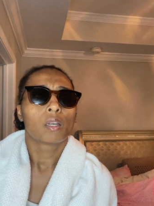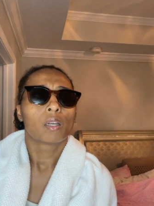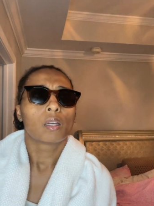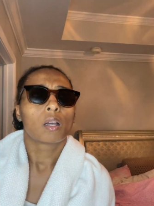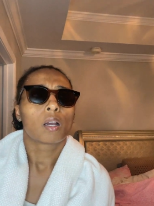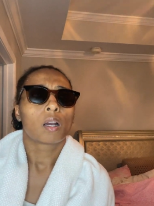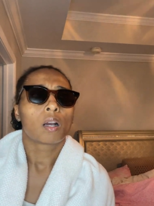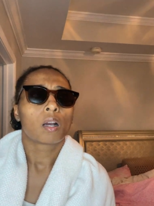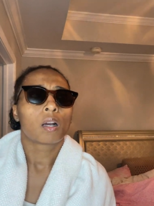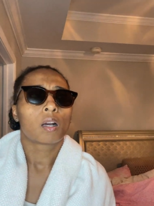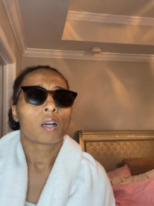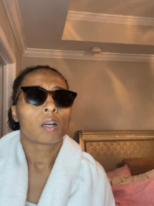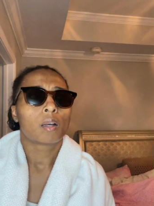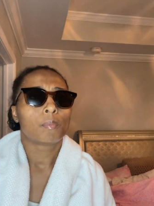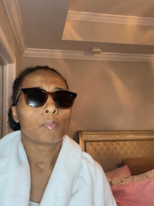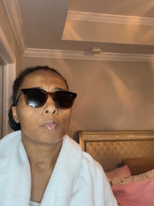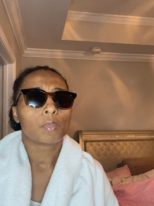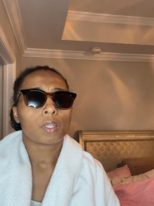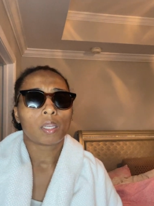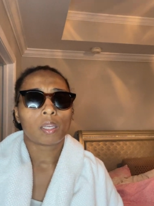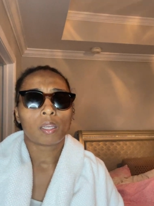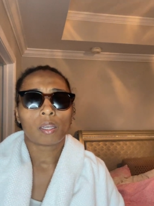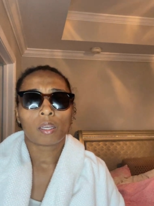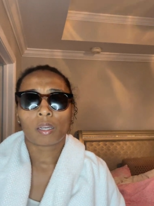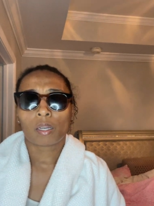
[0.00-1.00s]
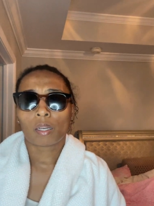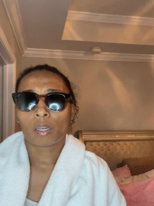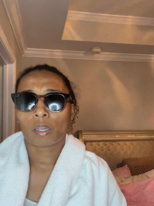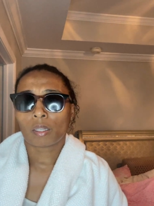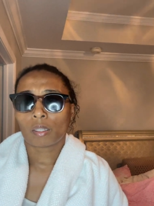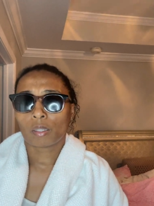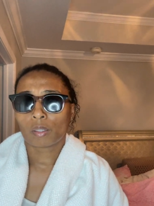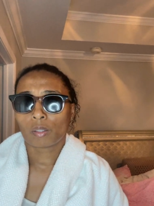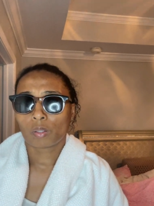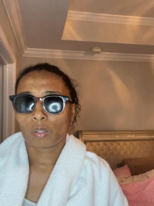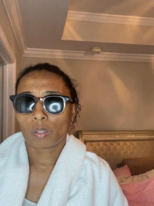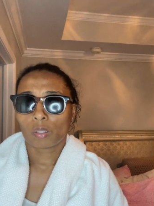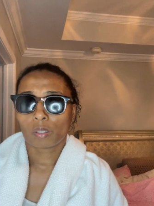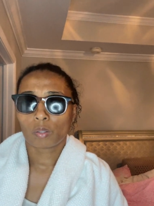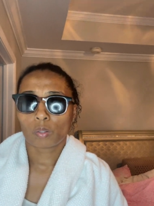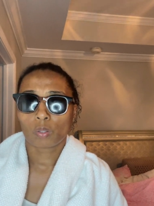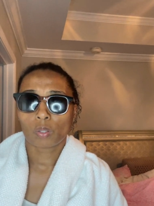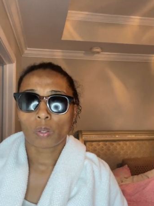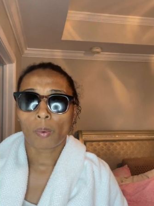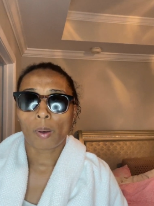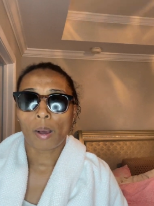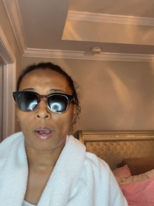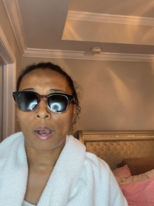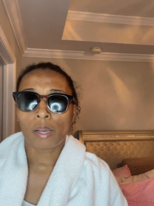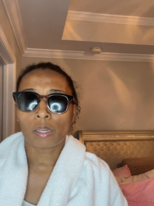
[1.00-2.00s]
And
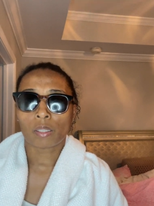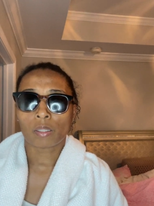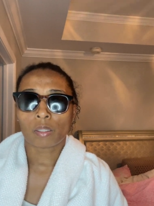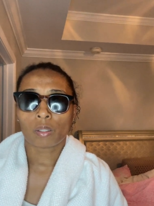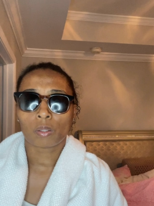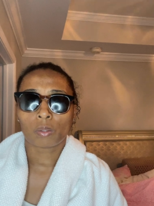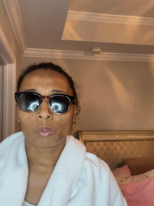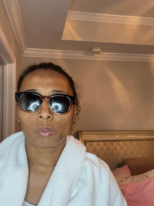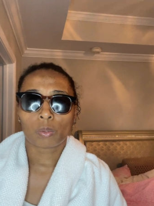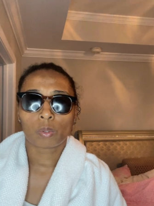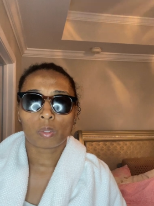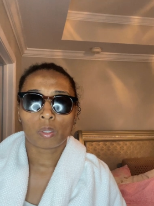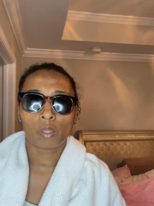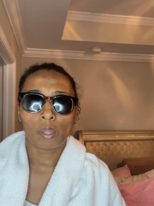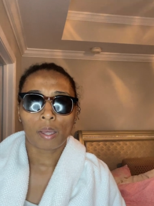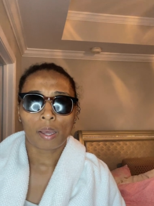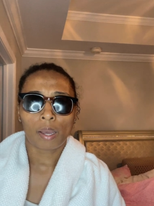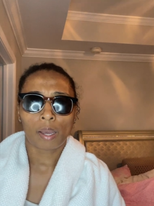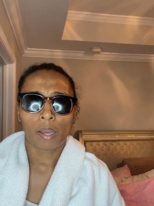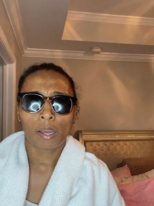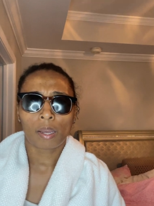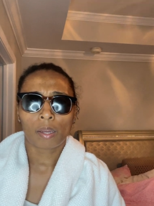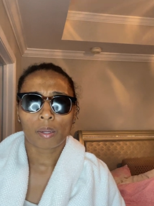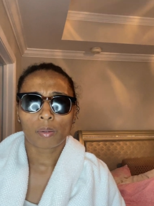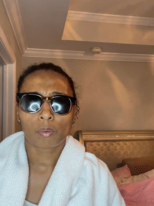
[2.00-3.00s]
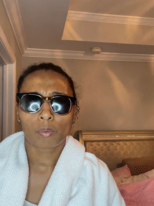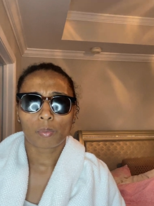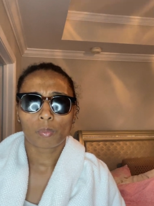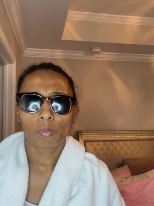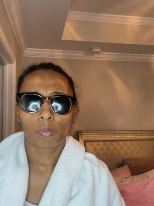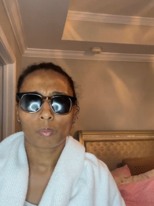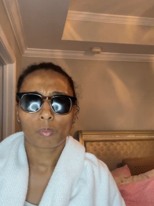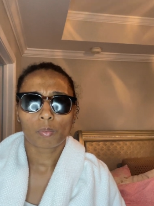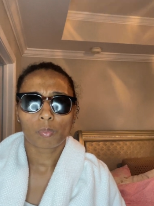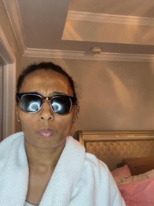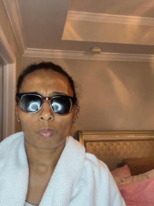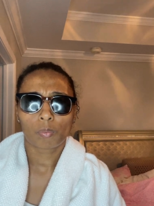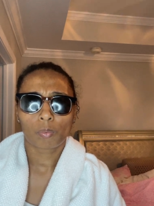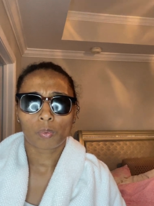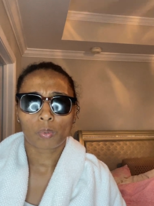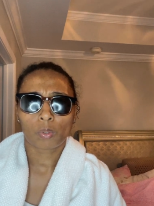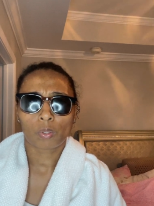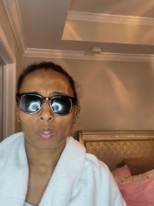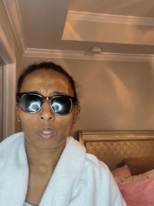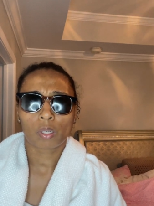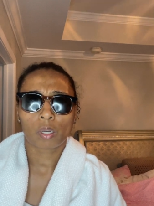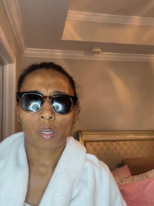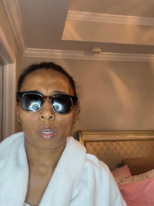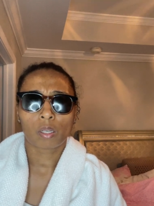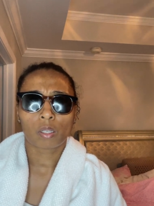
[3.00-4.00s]
so I used that for
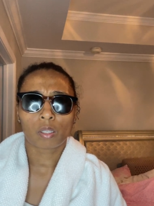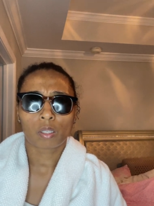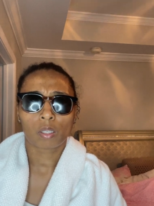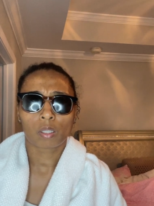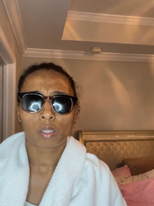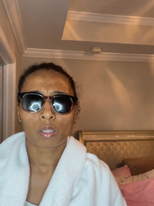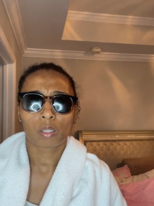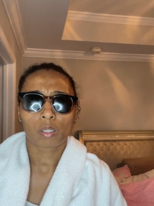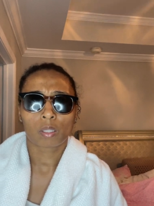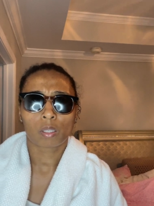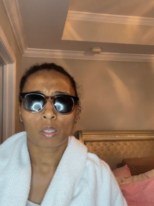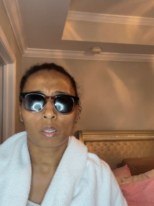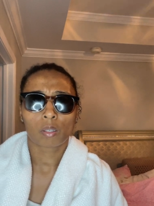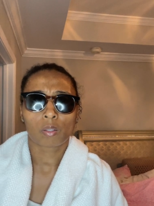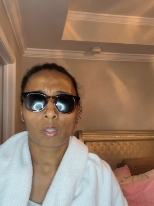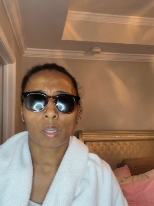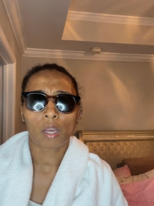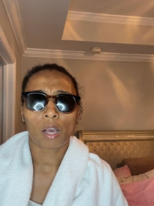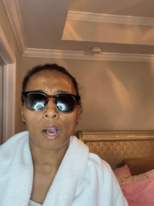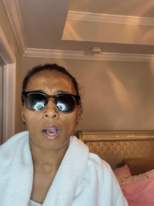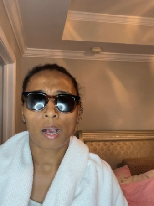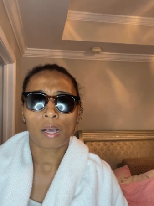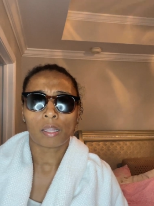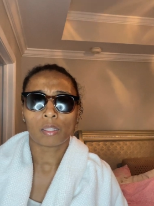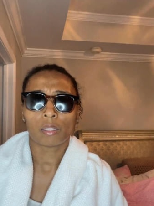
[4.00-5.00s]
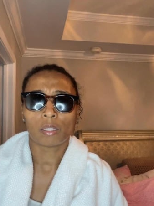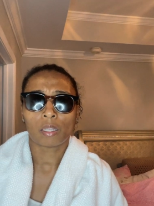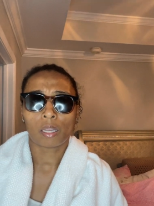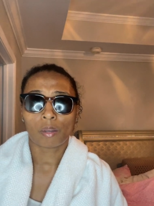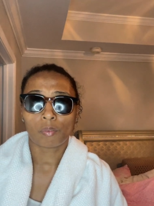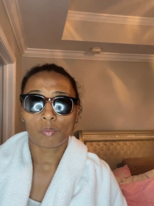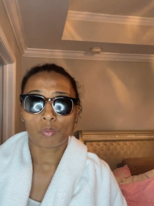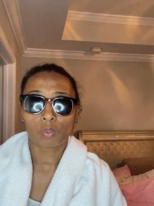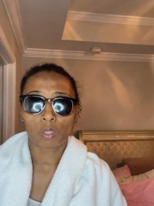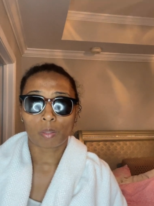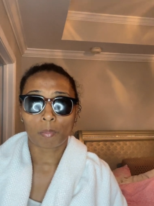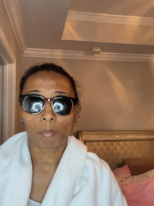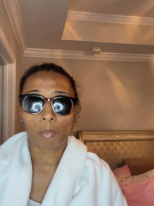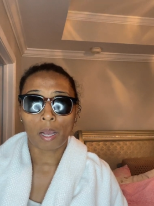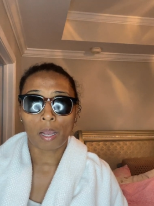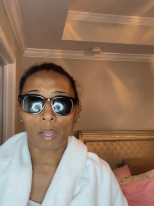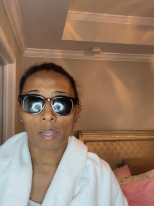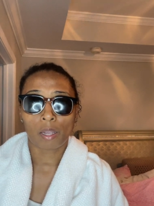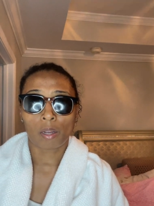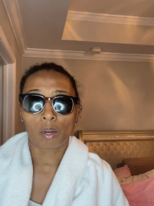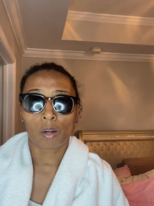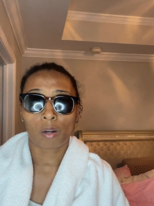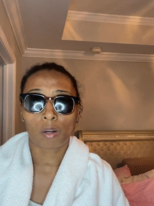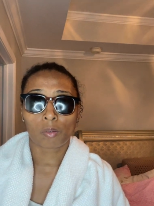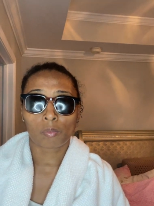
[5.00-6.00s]
the conditioner that I left in my
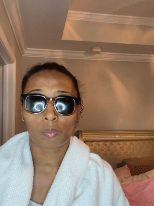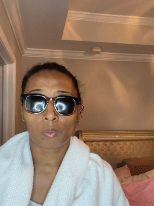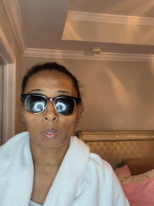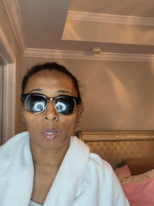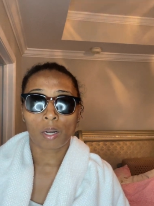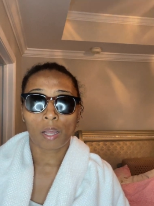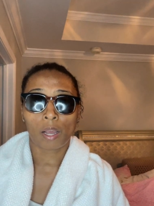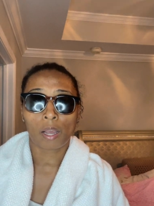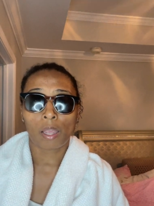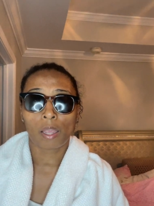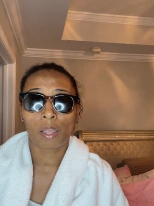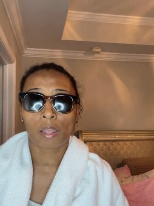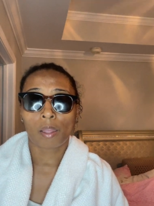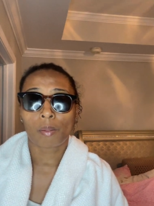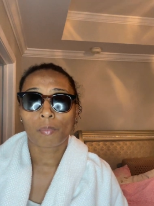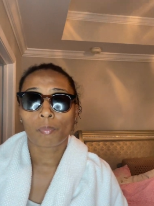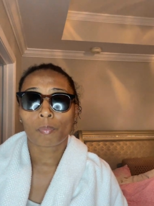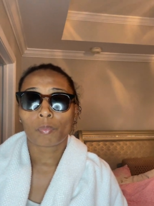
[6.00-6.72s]
hair overnight.